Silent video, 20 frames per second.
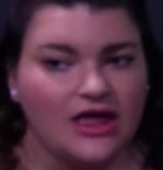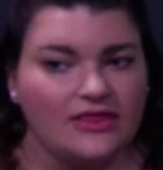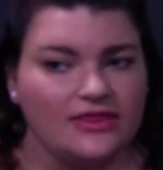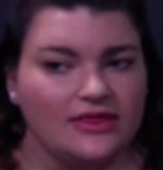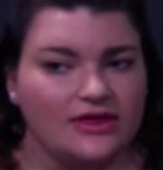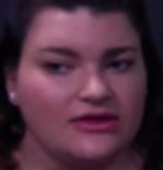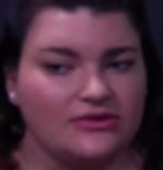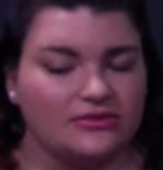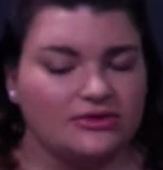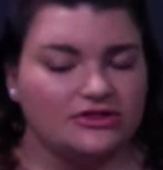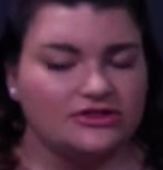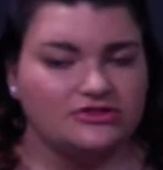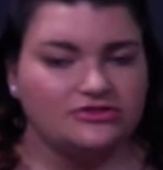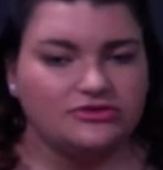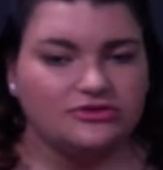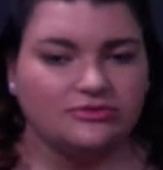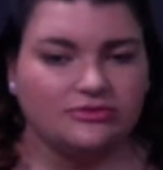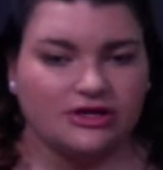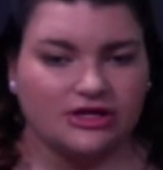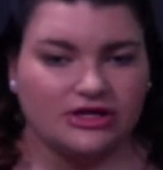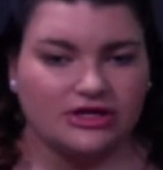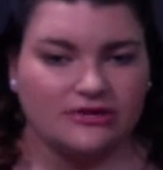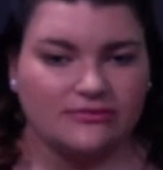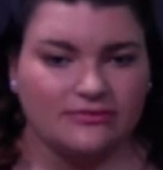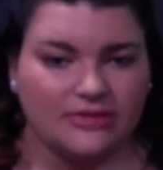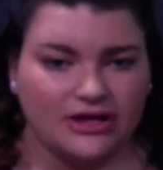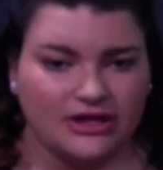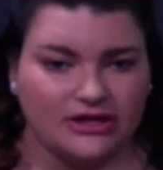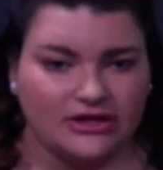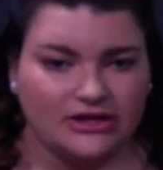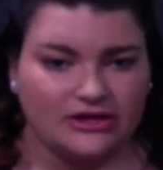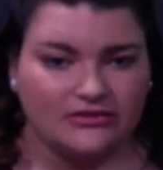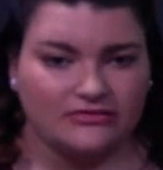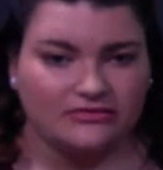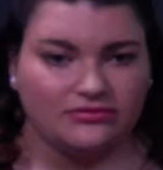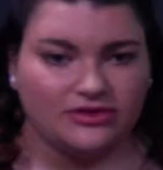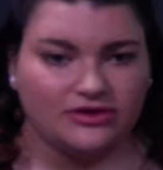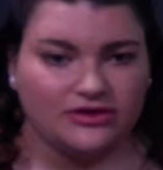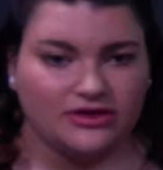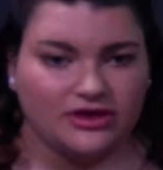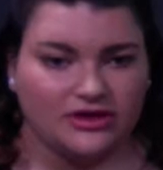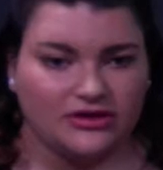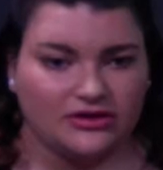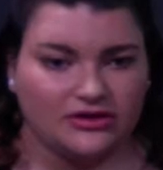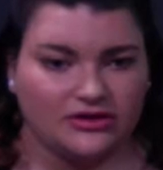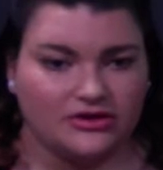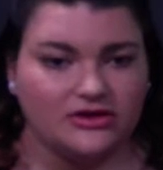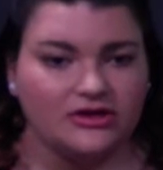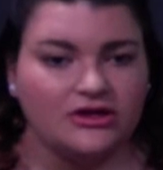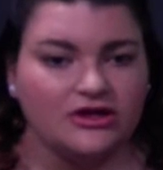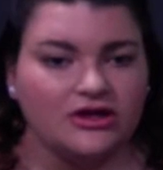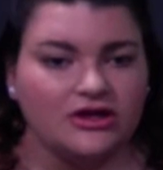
They want to remain competitive with other